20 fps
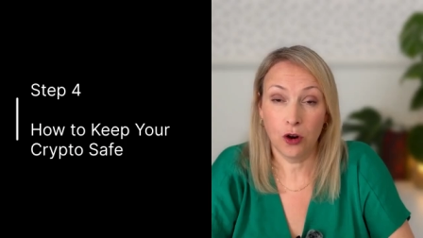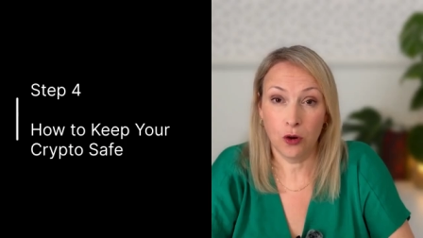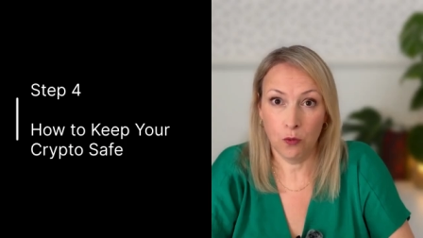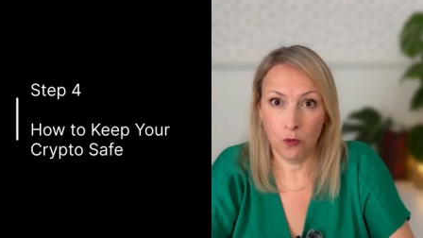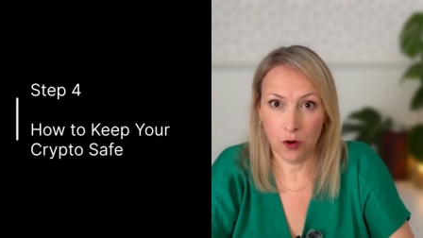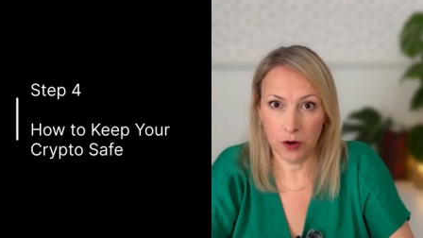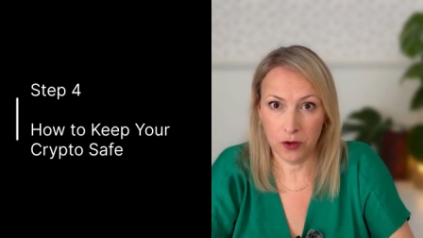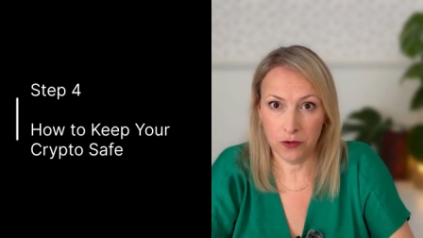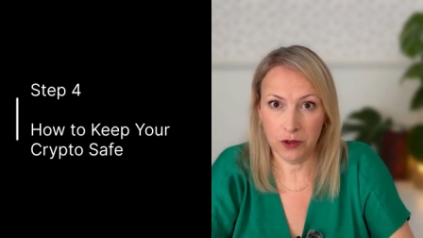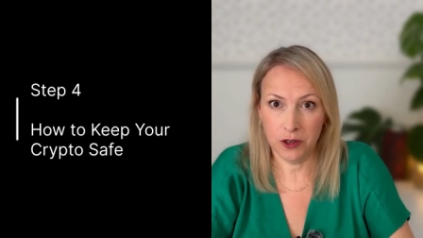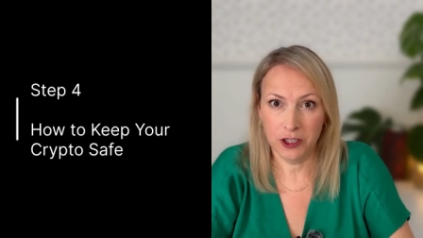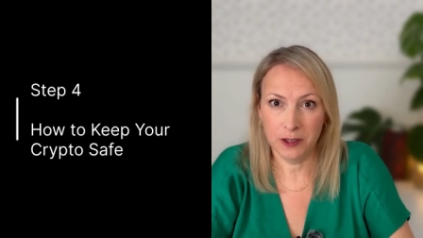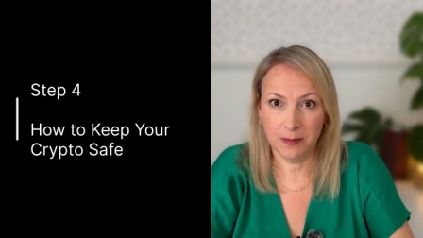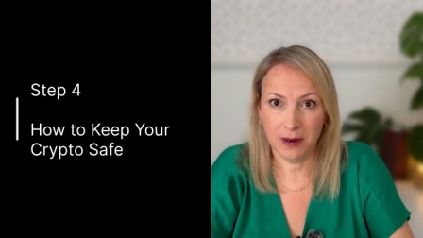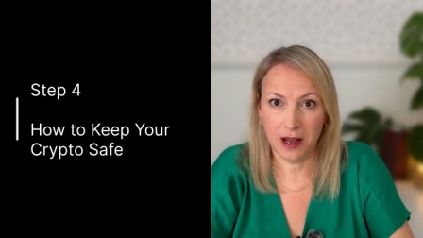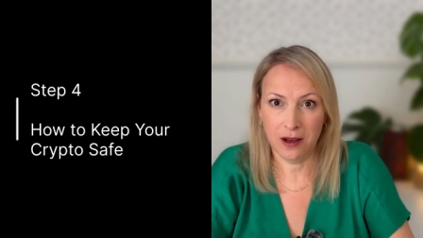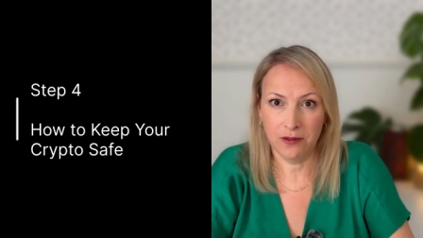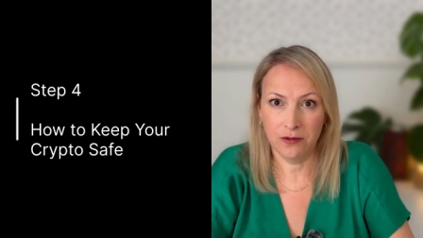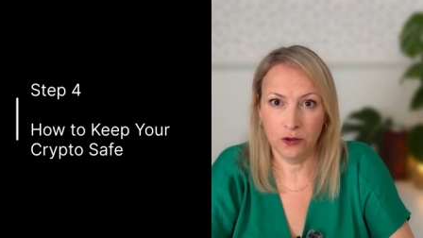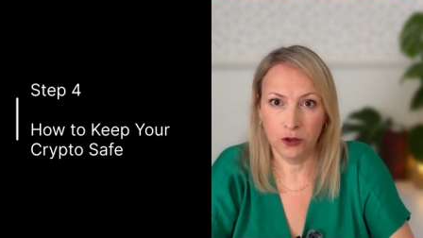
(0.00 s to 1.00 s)
on one of those
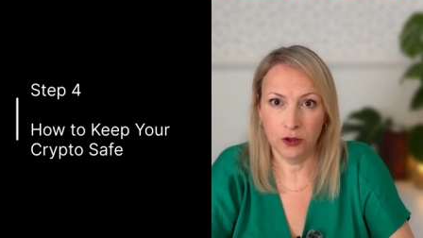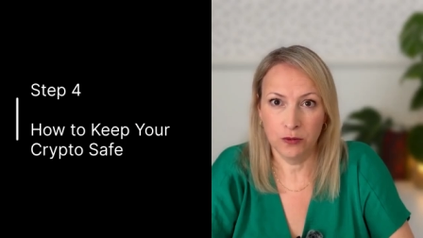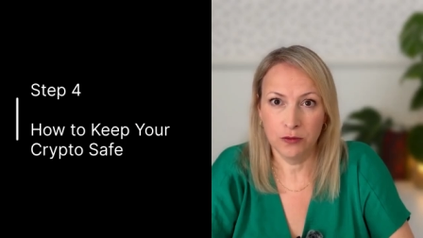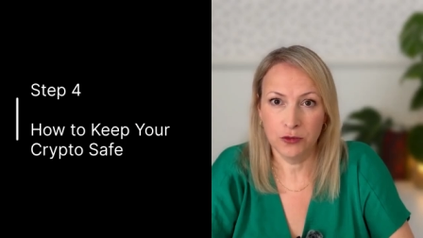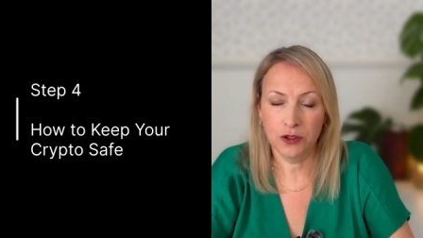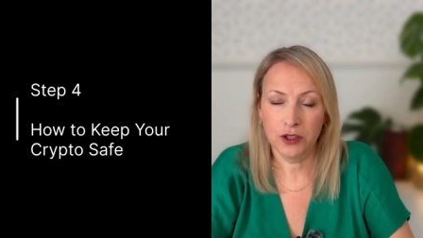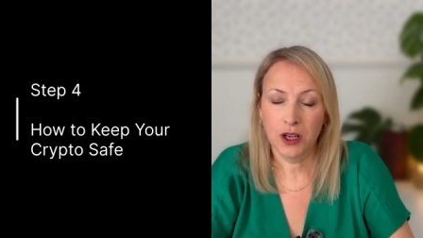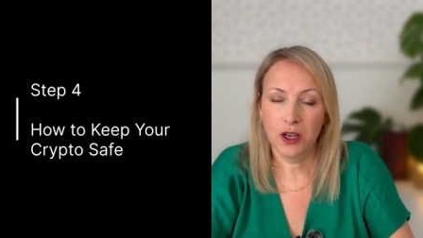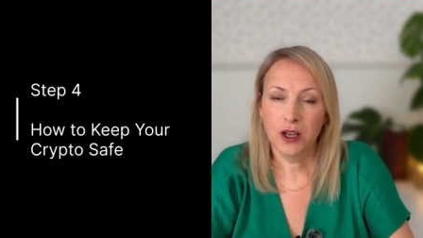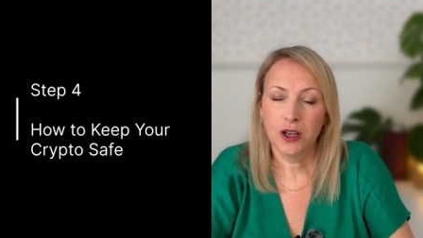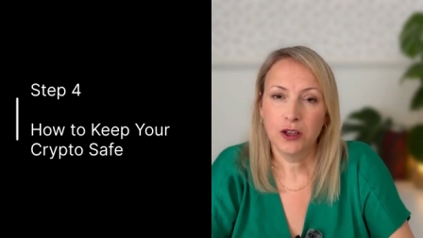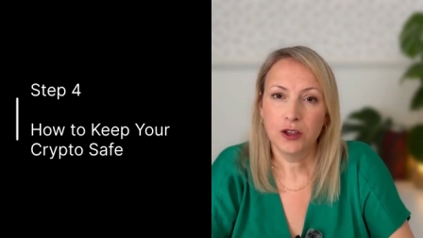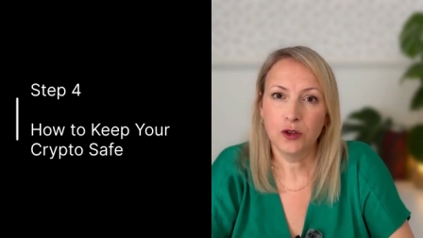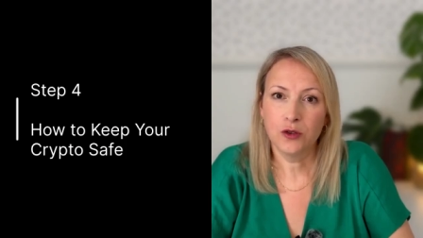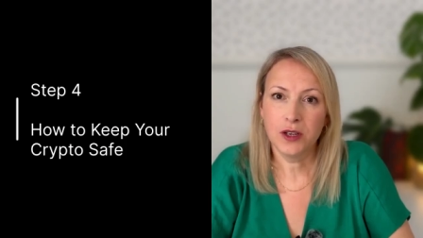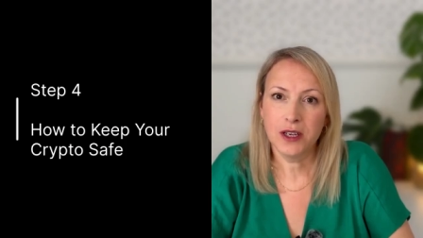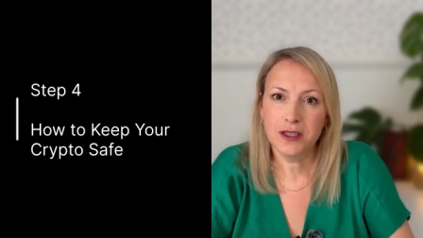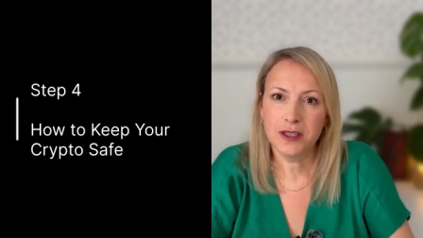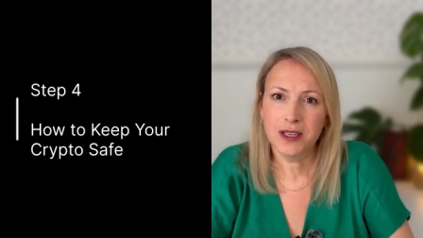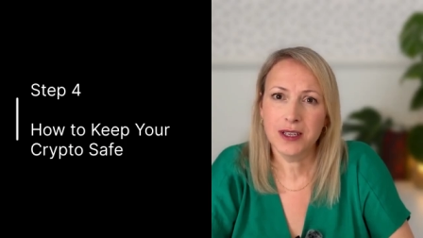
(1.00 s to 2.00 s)
platforms,
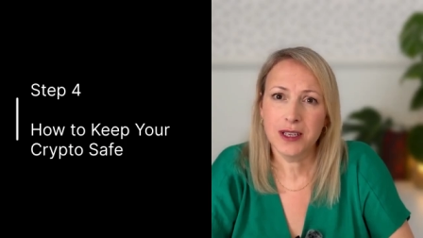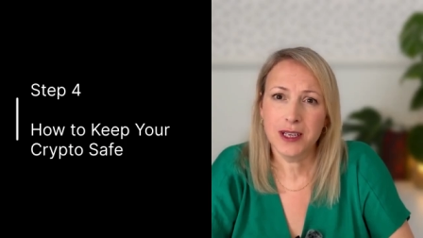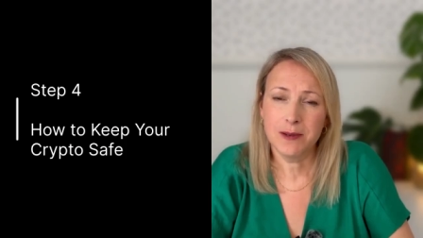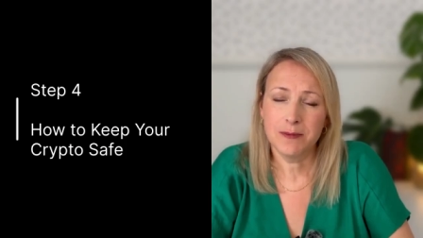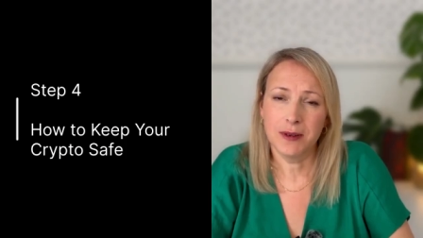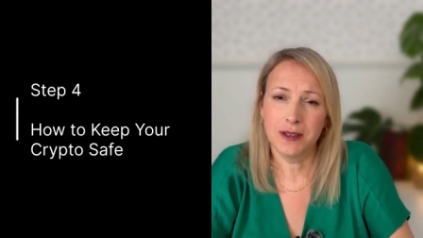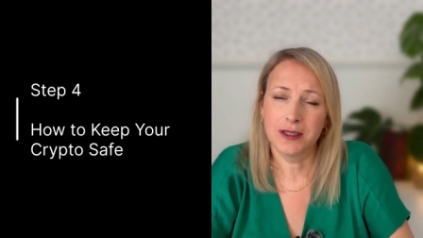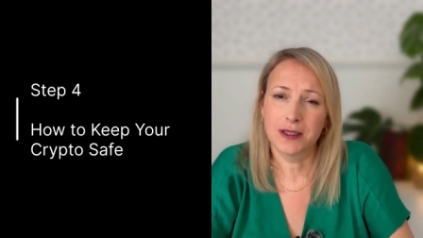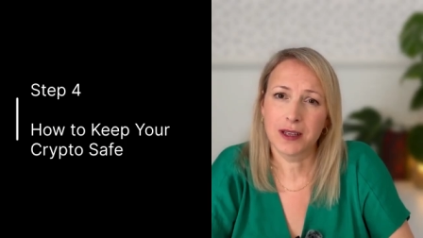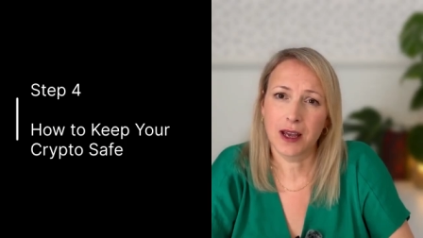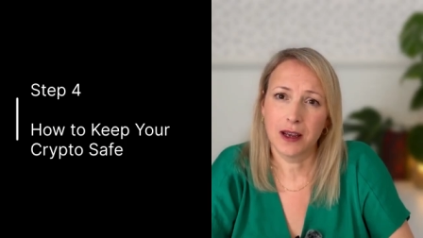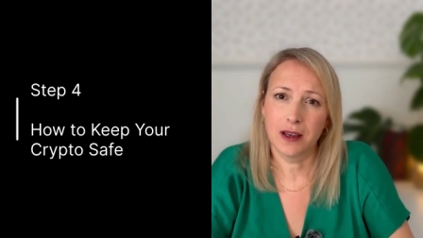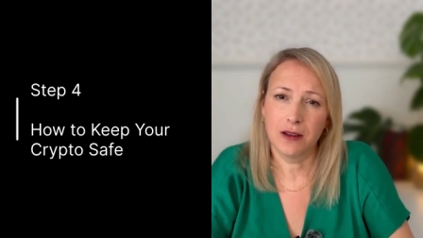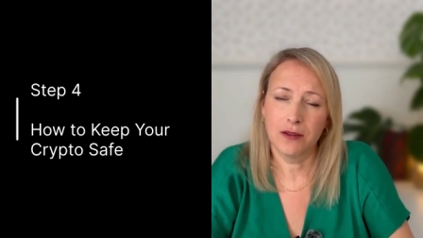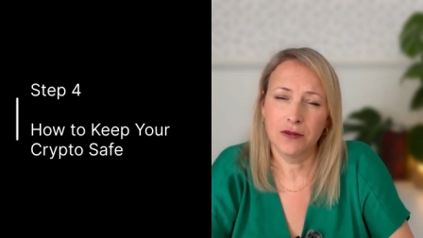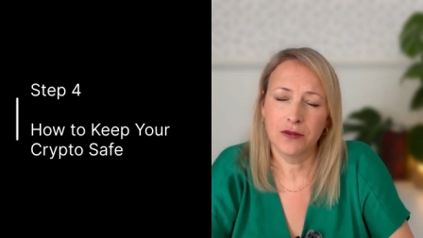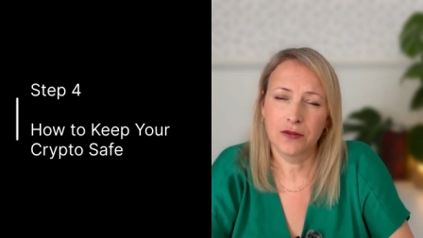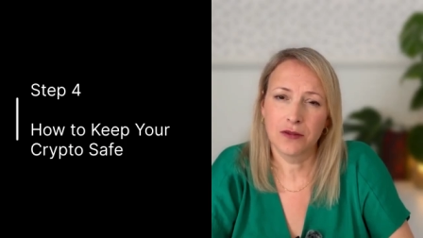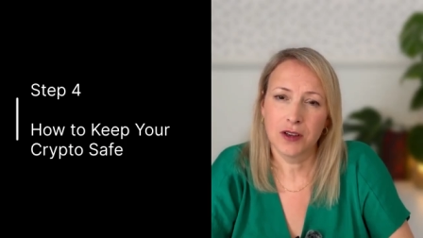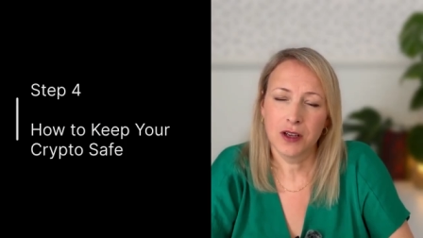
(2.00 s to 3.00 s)
you need to keep it safe.